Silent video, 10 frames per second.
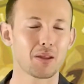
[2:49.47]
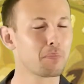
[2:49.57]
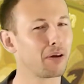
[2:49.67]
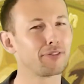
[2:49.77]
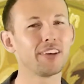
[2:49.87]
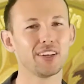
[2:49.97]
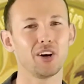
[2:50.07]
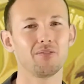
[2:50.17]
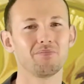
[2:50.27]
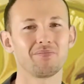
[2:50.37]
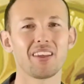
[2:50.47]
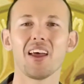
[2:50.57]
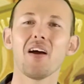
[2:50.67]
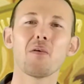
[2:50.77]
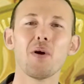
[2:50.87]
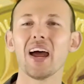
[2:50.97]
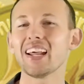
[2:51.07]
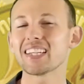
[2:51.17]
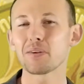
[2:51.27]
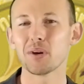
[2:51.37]
But fear not, where
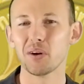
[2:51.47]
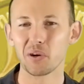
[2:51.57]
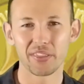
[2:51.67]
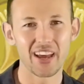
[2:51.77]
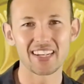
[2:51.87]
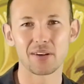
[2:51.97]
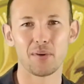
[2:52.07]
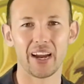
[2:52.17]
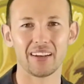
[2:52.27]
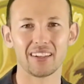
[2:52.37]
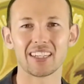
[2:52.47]
there's a will, there's a way.